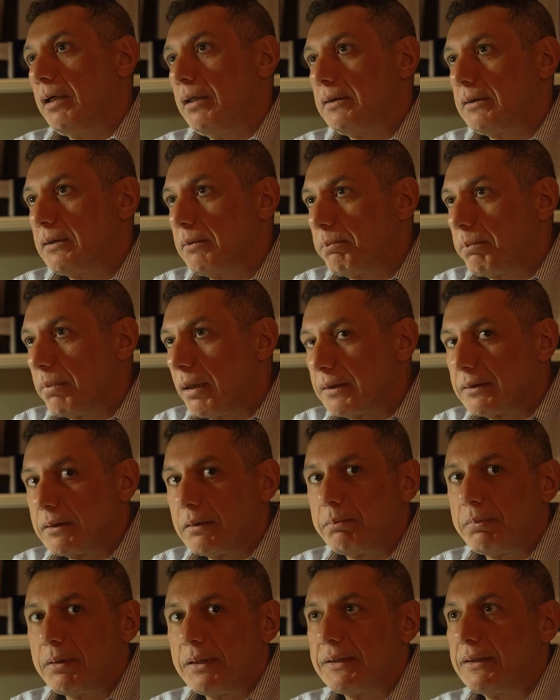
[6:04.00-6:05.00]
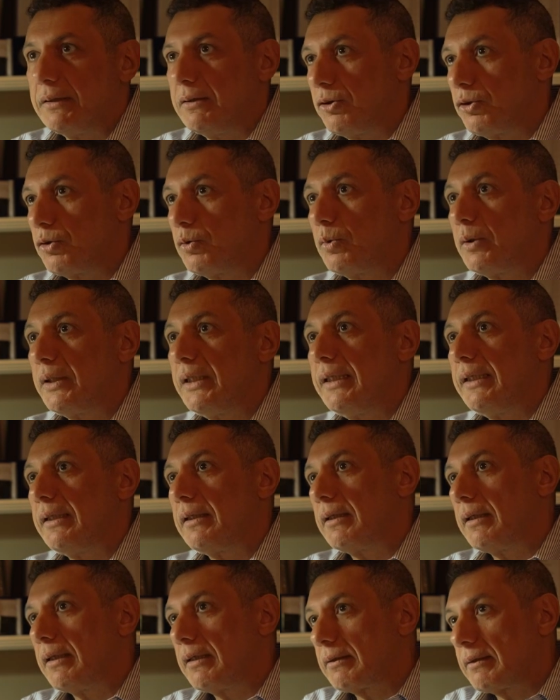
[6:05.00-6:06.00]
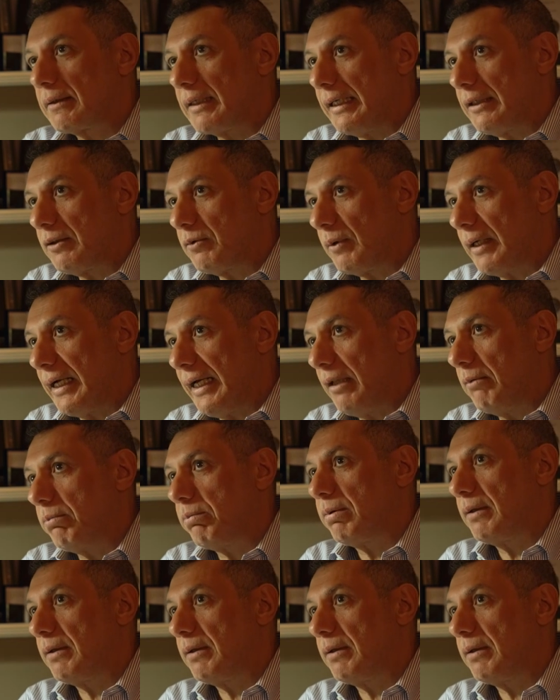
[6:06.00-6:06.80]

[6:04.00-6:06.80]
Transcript: is the other prisoners who really try to help.